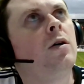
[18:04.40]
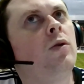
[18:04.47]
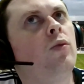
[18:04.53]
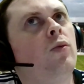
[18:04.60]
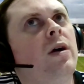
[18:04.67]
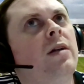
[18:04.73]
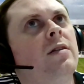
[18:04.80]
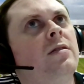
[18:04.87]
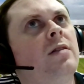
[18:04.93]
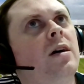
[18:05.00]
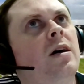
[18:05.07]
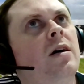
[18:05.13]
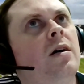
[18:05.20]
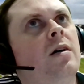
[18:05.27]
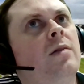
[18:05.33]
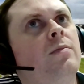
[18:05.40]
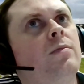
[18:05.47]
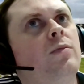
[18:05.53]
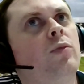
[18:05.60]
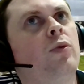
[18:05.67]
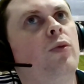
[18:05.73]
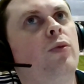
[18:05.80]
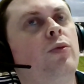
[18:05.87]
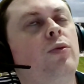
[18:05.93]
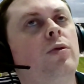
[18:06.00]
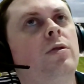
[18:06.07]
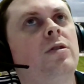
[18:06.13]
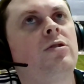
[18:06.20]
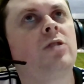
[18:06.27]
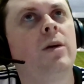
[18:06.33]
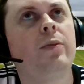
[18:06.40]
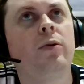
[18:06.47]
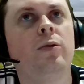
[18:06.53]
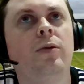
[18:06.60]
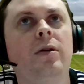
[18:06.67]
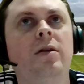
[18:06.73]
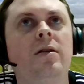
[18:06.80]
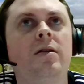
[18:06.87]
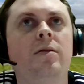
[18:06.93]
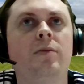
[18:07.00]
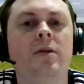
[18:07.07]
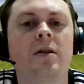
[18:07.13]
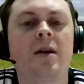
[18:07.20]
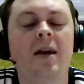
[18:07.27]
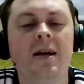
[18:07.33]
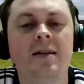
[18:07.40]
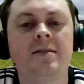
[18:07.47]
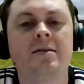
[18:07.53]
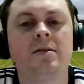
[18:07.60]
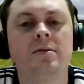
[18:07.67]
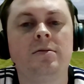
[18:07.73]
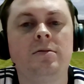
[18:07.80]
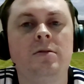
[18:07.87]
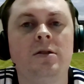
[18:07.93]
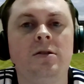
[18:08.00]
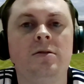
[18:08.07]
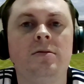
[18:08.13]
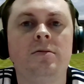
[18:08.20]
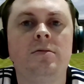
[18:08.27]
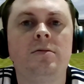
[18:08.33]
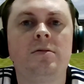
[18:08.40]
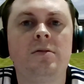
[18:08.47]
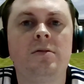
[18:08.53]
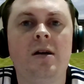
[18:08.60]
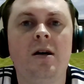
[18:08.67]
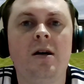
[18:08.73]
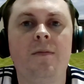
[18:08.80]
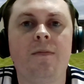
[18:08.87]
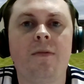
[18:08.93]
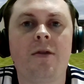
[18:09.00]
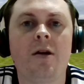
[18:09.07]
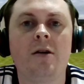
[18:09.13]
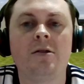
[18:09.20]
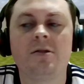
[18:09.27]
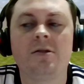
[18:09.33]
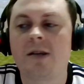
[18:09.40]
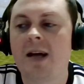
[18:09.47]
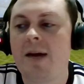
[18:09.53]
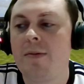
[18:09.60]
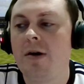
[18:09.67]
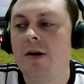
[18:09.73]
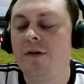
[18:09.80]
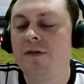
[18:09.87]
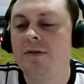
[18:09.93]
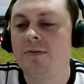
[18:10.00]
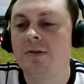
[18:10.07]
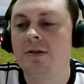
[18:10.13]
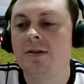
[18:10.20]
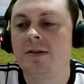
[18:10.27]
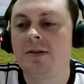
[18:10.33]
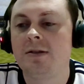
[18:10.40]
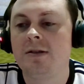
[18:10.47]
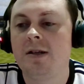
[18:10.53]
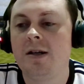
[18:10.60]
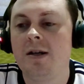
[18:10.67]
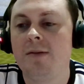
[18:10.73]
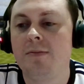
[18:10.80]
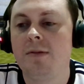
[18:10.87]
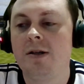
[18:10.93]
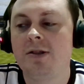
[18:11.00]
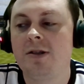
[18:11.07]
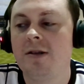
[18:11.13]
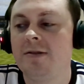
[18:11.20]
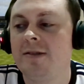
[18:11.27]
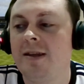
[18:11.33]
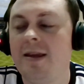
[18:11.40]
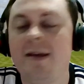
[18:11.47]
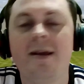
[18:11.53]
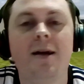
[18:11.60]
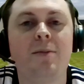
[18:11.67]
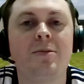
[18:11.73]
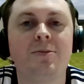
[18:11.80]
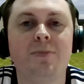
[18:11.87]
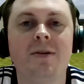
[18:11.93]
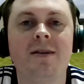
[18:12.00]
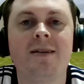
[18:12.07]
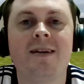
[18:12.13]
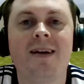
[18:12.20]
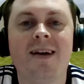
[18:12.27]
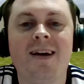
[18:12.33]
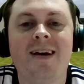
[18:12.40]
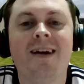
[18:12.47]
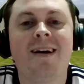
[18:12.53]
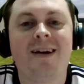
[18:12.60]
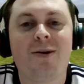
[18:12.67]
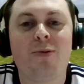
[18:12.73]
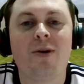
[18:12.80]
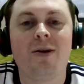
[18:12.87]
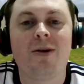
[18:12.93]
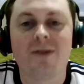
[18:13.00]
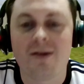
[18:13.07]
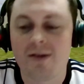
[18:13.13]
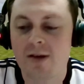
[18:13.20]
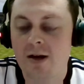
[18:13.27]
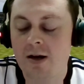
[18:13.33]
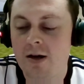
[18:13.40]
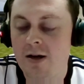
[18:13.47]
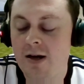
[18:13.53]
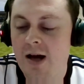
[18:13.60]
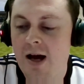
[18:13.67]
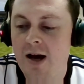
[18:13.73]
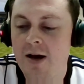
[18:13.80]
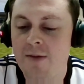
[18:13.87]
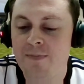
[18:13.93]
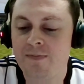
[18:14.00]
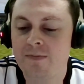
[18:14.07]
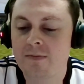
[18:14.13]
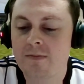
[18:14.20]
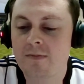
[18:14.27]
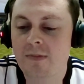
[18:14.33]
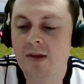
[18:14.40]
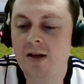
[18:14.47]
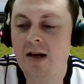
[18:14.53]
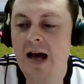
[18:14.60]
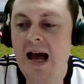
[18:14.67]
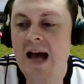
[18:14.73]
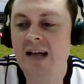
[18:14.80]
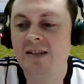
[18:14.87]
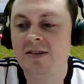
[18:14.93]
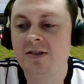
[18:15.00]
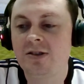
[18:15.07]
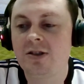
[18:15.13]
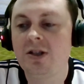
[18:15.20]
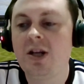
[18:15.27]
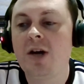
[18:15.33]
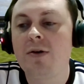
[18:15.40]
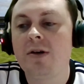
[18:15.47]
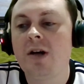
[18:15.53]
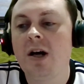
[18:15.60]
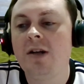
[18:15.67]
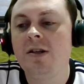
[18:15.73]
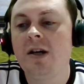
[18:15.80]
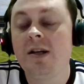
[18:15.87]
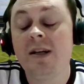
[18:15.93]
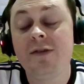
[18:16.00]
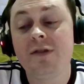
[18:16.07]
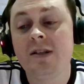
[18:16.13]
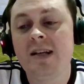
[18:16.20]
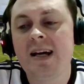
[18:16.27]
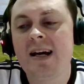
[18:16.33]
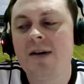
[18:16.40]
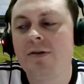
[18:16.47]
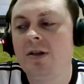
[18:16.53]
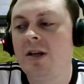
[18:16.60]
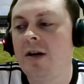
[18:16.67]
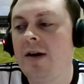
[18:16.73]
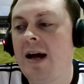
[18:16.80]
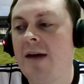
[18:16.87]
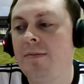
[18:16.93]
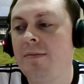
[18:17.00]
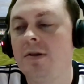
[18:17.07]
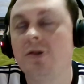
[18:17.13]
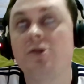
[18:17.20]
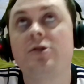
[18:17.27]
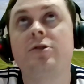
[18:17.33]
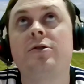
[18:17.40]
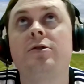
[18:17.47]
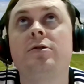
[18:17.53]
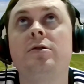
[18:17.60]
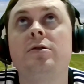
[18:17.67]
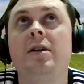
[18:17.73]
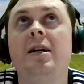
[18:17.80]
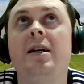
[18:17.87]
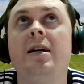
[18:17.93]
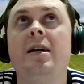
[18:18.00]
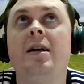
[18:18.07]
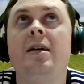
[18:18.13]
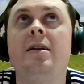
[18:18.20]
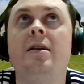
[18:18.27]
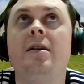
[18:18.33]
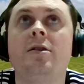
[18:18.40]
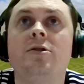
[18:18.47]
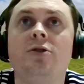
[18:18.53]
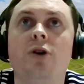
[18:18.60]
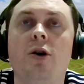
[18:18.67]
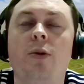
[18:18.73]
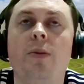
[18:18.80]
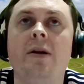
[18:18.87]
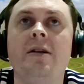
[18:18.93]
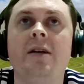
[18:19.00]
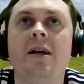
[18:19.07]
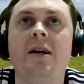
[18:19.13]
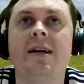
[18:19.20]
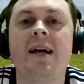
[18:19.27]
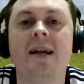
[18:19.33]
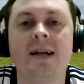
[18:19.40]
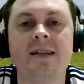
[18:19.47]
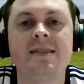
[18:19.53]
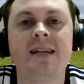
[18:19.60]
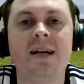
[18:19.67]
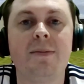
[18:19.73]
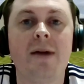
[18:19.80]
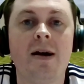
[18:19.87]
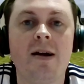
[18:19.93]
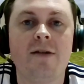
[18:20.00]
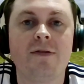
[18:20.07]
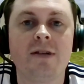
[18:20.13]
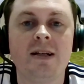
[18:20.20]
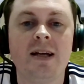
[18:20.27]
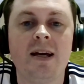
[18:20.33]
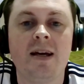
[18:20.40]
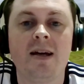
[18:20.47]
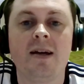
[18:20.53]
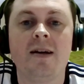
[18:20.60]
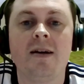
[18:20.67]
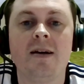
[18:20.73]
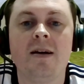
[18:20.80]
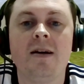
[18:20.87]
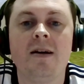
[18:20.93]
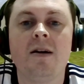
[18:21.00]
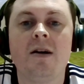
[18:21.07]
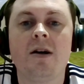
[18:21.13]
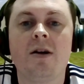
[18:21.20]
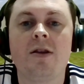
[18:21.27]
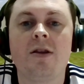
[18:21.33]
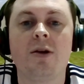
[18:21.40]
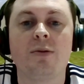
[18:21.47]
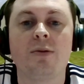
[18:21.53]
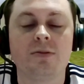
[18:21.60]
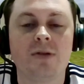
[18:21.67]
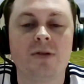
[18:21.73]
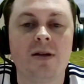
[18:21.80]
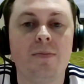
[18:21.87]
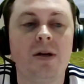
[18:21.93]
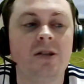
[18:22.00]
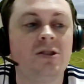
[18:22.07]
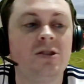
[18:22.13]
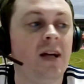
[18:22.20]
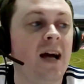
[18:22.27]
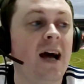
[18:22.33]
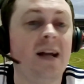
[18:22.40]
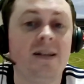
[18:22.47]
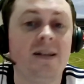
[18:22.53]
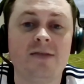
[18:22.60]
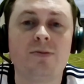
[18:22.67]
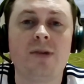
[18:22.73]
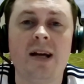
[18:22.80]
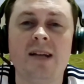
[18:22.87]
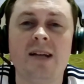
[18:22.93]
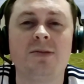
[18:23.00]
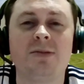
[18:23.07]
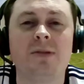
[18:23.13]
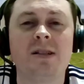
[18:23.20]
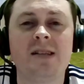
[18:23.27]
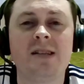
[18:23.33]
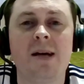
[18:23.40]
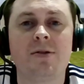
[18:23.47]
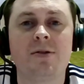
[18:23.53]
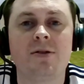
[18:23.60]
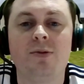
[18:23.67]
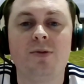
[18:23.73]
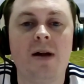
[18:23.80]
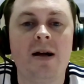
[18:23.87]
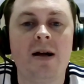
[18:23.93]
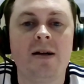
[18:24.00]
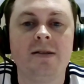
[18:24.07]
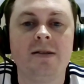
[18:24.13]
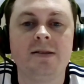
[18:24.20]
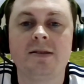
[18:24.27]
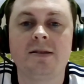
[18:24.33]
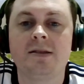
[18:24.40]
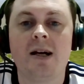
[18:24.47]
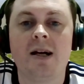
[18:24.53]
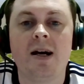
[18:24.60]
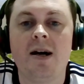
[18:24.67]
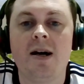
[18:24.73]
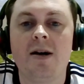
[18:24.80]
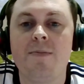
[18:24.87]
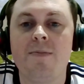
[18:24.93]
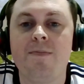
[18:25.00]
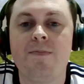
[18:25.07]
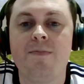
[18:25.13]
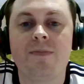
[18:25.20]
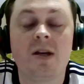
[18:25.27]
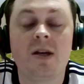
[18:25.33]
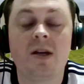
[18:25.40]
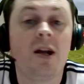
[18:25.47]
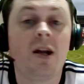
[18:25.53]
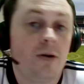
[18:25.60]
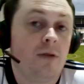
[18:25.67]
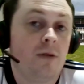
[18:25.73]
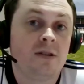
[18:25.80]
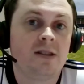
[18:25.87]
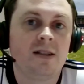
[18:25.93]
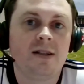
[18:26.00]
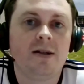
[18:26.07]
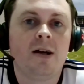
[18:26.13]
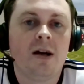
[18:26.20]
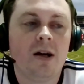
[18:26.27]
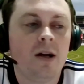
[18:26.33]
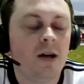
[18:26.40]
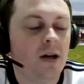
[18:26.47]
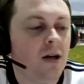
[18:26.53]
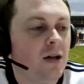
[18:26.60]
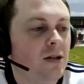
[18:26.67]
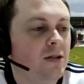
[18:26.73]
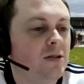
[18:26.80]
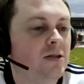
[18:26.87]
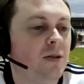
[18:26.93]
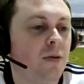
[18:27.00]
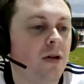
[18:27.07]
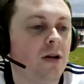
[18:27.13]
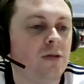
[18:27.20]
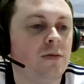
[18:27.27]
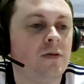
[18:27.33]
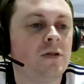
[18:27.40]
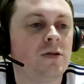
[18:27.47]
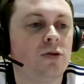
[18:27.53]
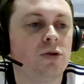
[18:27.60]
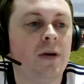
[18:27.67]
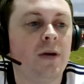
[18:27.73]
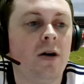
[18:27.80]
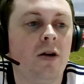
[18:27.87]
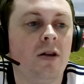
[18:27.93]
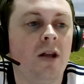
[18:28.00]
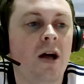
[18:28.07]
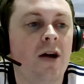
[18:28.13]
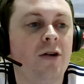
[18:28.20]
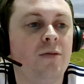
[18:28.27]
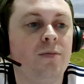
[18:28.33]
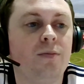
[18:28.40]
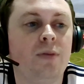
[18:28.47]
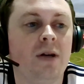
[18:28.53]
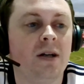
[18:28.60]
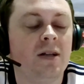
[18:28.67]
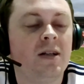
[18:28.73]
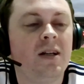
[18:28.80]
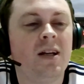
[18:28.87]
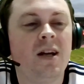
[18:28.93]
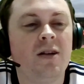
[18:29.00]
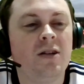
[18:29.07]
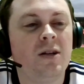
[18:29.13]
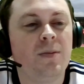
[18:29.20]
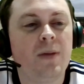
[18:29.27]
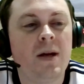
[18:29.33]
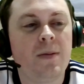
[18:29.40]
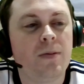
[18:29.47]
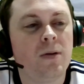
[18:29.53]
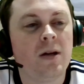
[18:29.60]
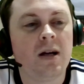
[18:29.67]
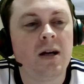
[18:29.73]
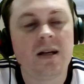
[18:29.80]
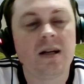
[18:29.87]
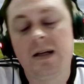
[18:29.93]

we were in trouble with Keats and those that came afterwards. I shan't say their names, but we all know who they are. And and even now, how much he did a good job in getting a team out every year that was within budget, and we had some exceptional players. Obviously some of those we've just talked about on loan, but you people like